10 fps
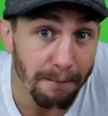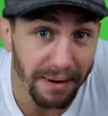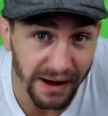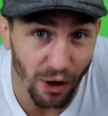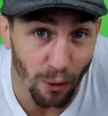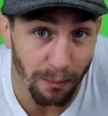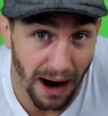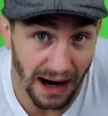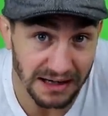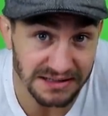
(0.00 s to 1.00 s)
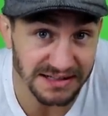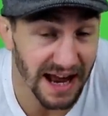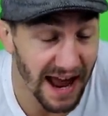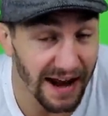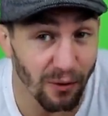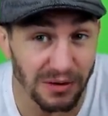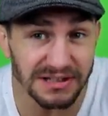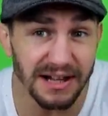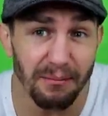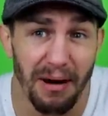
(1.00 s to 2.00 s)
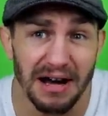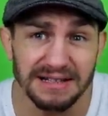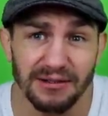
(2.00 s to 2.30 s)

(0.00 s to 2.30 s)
P.O. box, and it wasn't a box